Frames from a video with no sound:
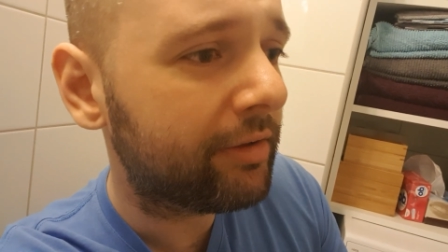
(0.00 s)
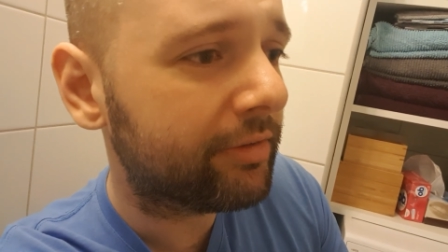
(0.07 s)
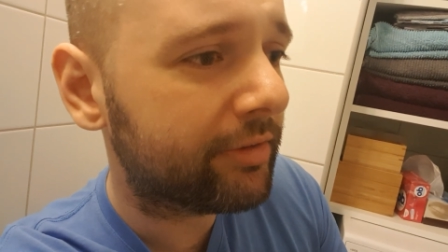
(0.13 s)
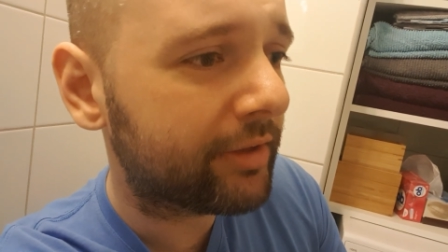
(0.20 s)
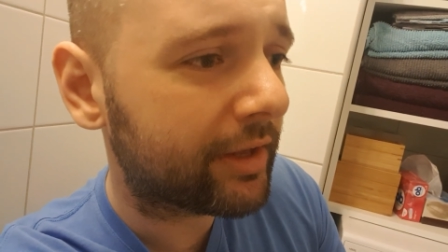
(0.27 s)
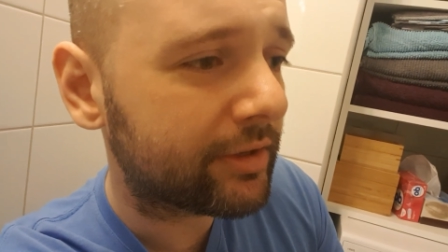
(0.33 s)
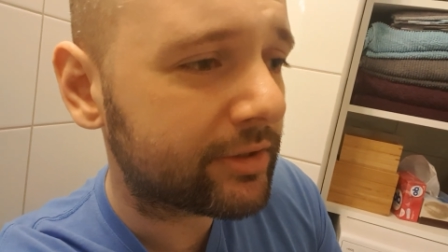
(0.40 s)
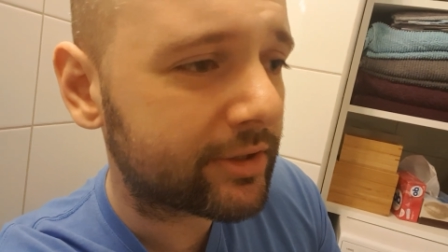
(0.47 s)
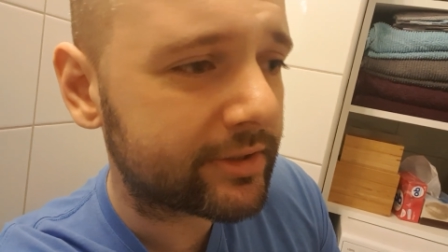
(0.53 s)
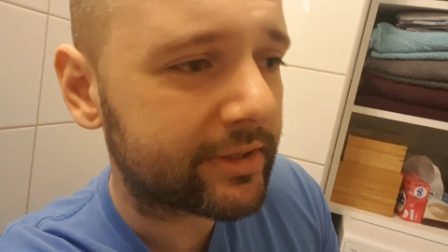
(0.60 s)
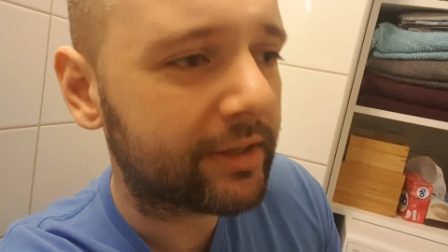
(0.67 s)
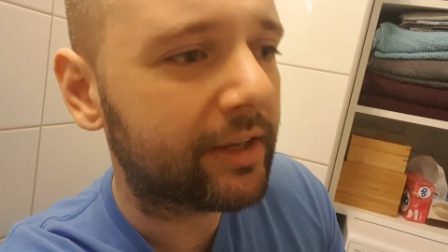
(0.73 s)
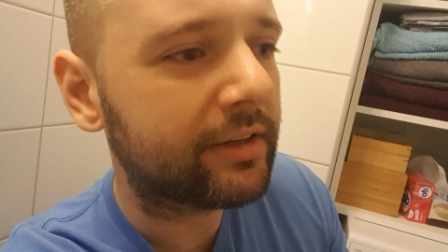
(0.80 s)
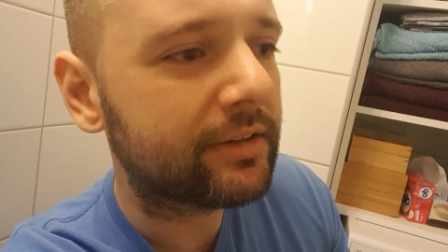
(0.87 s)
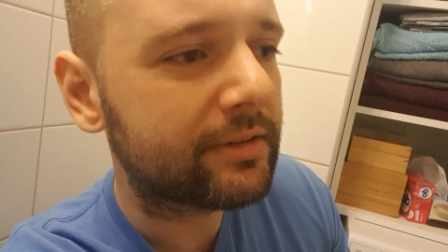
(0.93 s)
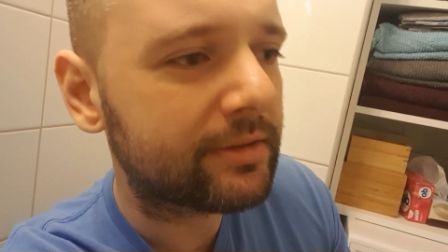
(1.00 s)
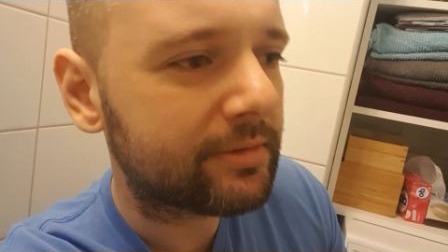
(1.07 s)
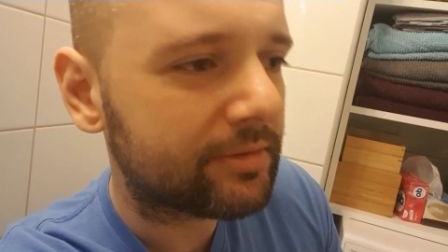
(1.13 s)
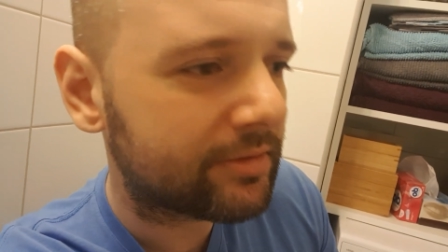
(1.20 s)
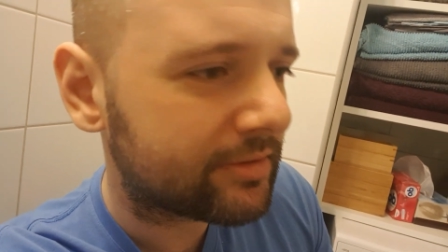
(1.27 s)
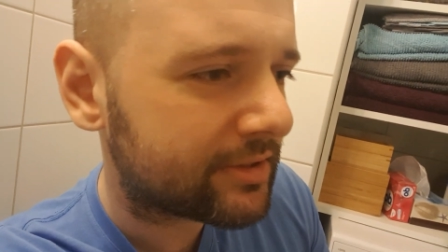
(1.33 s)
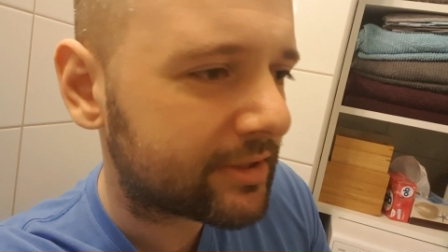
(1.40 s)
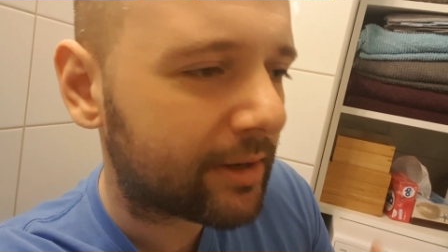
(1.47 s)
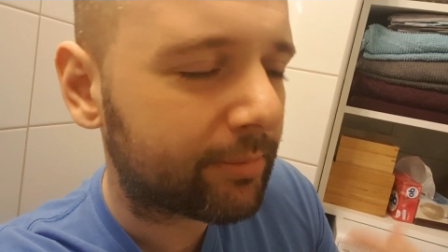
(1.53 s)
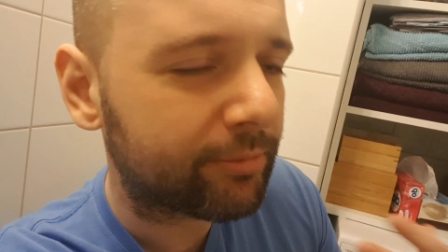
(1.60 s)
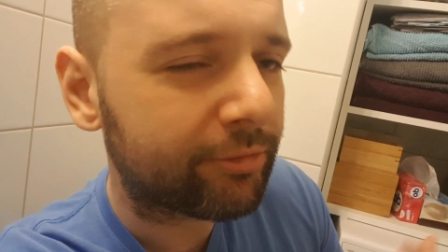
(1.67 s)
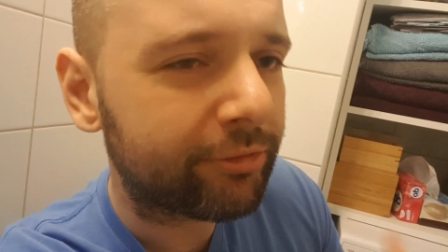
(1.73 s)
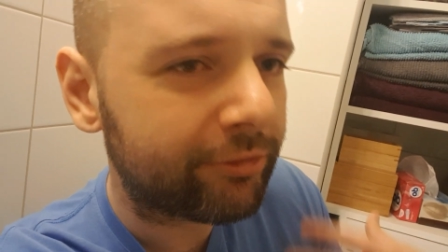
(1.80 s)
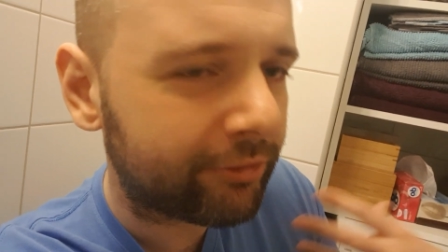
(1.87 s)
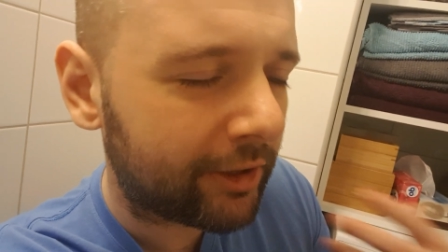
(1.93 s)
than just let some
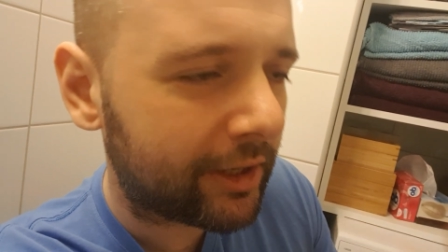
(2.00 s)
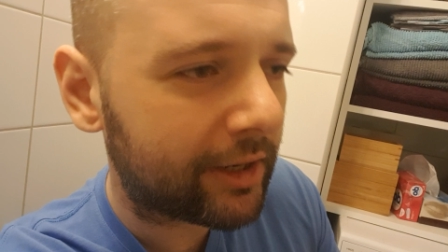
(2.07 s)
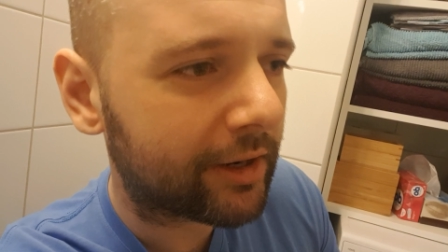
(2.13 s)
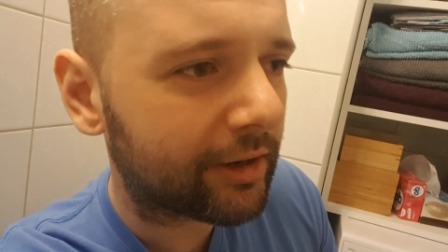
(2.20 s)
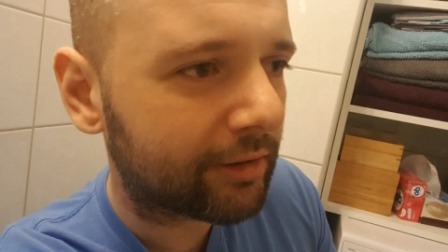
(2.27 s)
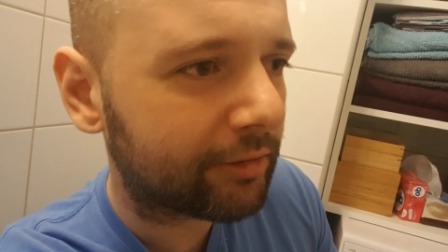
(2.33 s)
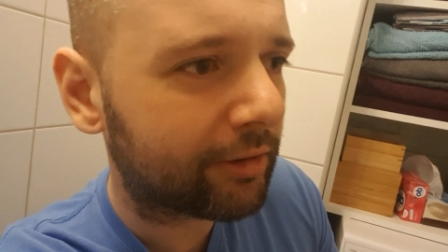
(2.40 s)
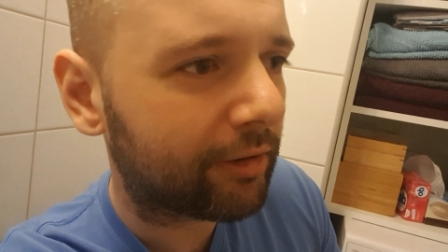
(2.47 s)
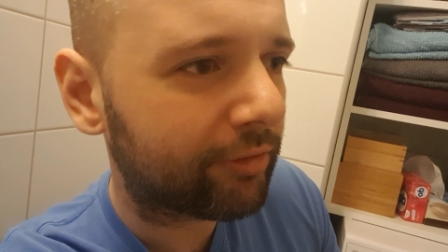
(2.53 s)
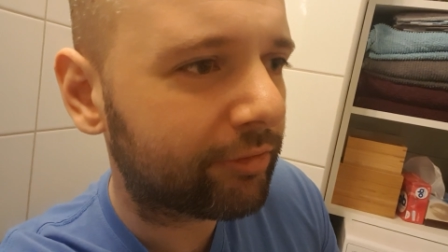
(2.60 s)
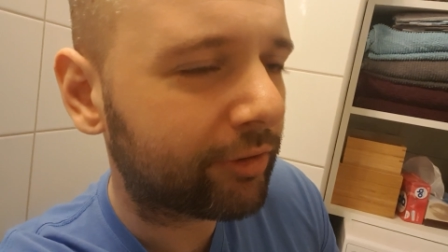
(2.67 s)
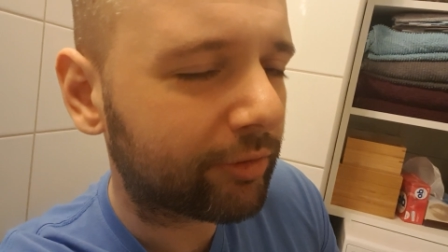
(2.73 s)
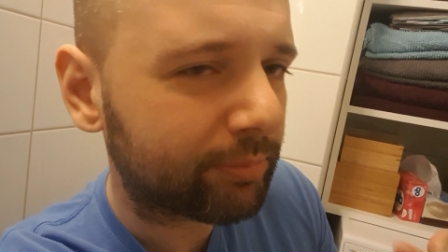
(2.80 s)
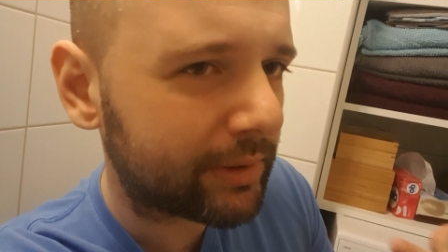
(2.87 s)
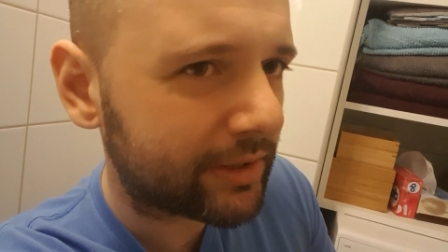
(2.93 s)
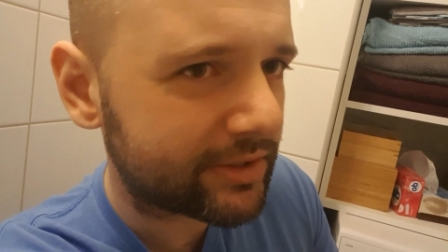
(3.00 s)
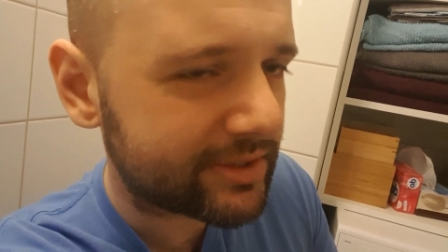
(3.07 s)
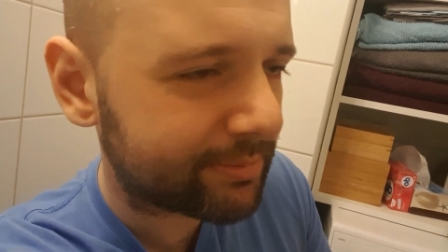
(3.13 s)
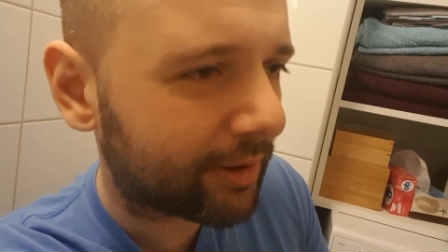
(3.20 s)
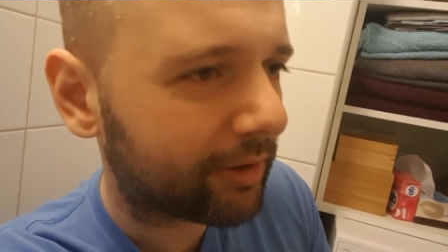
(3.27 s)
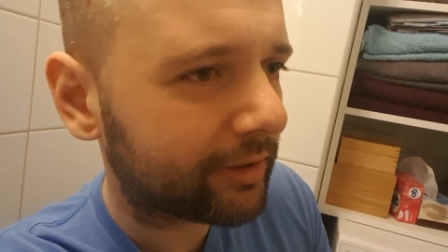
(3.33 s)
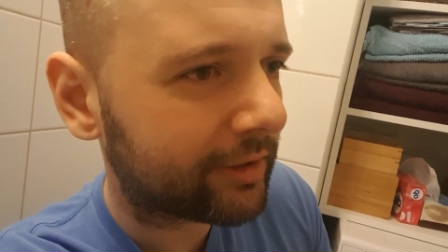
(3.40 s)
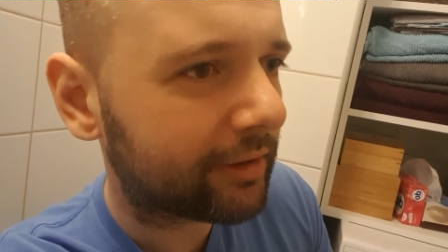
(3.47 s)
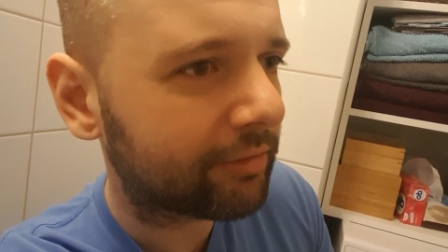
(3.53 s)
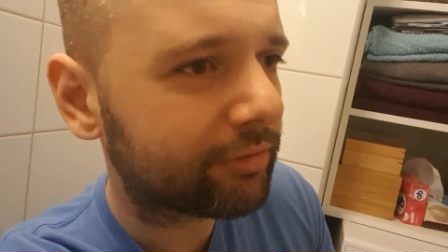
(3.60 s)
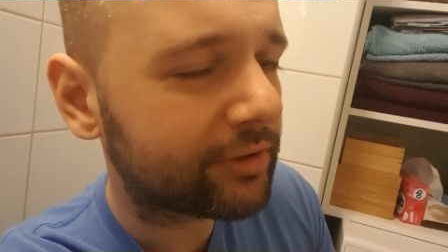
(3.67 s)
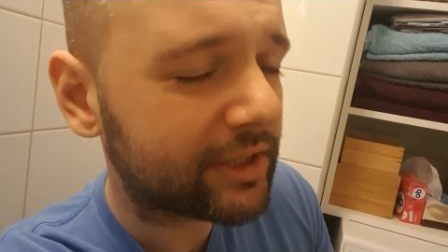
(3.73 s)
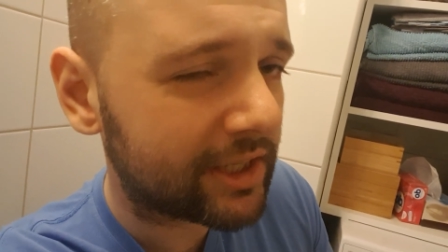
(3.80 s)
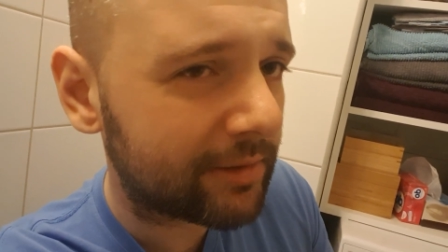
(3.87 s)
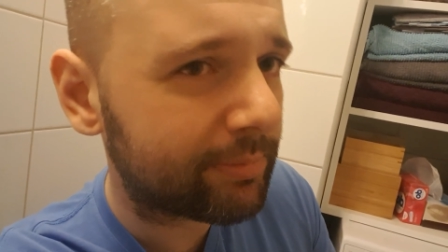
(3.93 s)
fear of not being smart enough
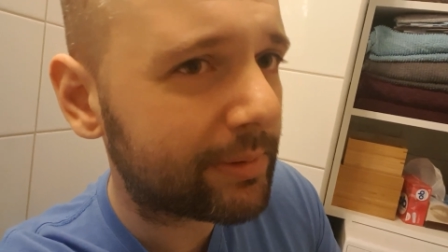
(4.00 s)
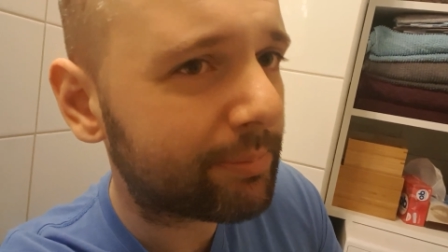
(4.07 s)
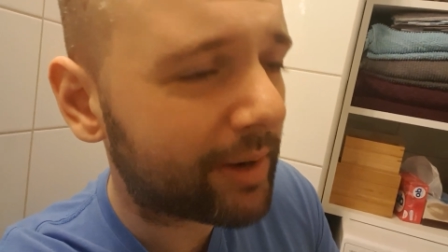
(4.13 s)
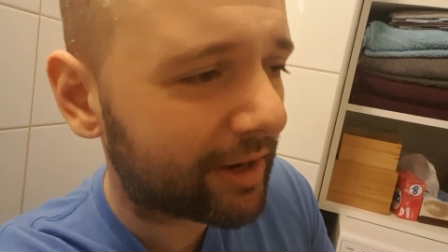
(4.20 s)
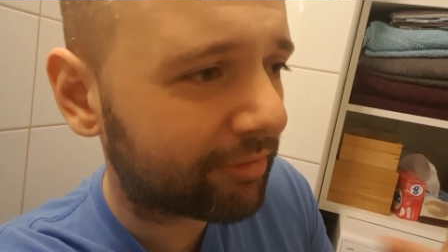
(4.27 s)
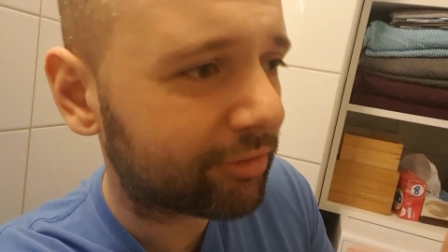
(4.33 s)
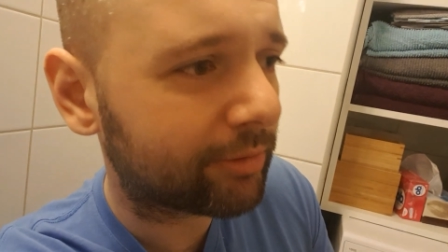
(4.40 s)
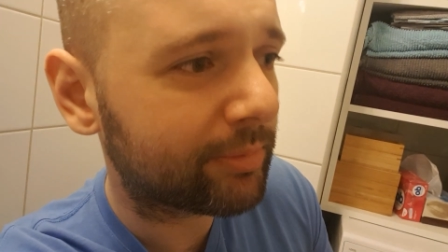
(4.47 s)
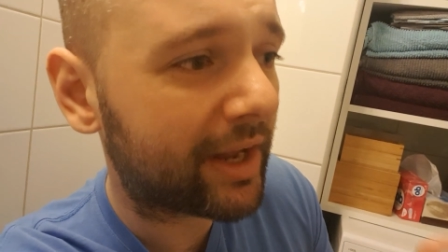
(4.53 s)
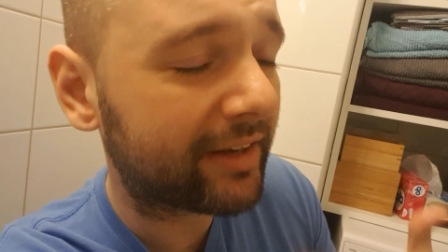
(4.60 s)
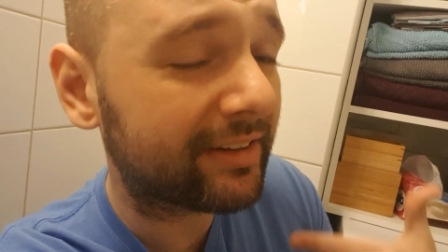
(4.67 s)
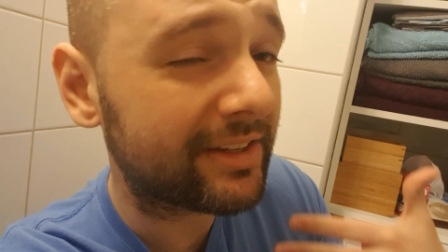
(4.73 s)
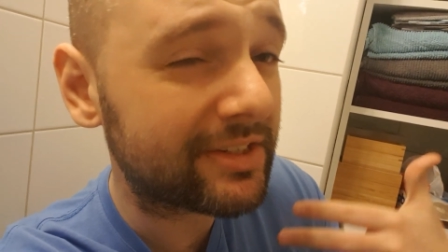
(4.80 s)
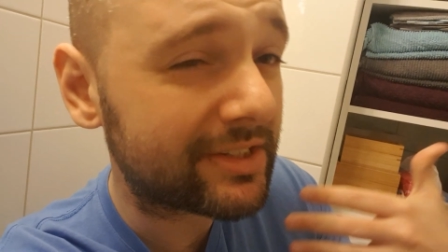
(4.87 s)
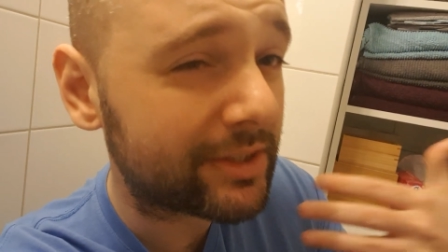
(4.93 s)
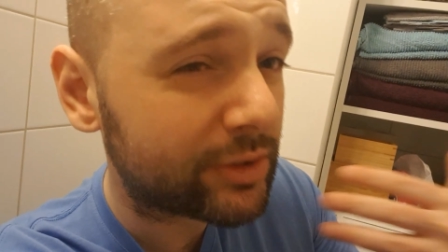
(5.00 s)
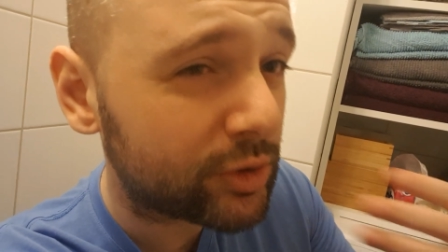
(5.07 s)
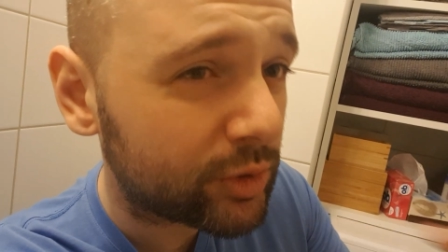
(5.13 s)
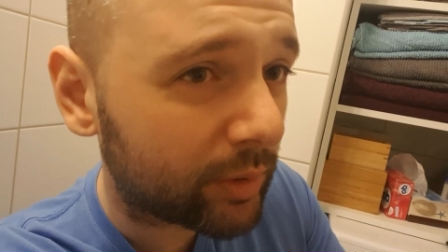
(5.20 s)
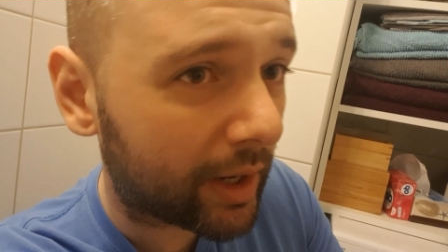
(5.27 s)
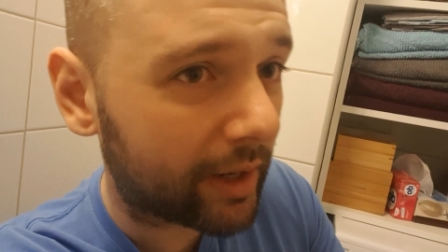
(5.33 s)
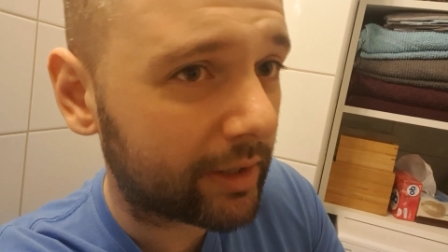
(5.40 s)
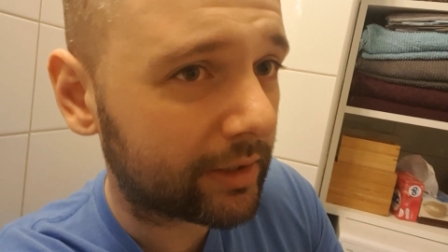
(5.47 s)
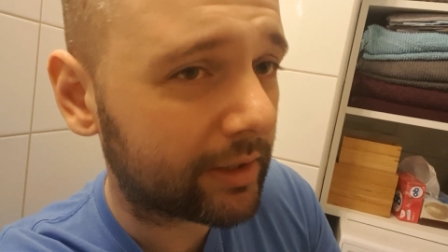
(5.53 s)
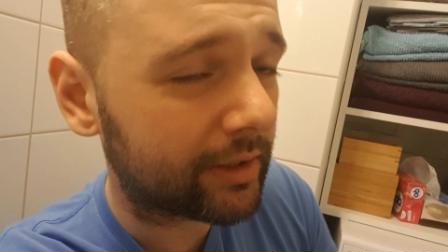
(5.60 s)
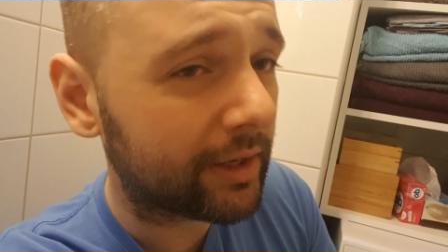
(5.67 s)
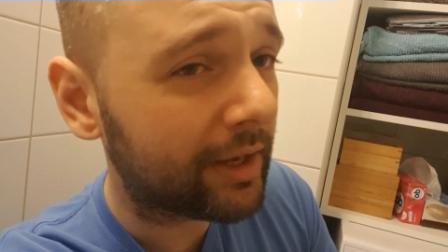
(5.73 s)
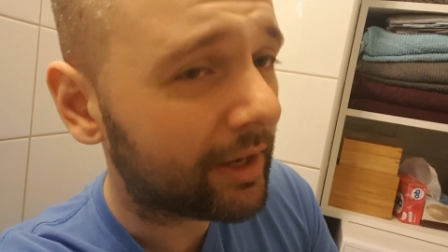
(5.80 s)
keep me back from at least trying.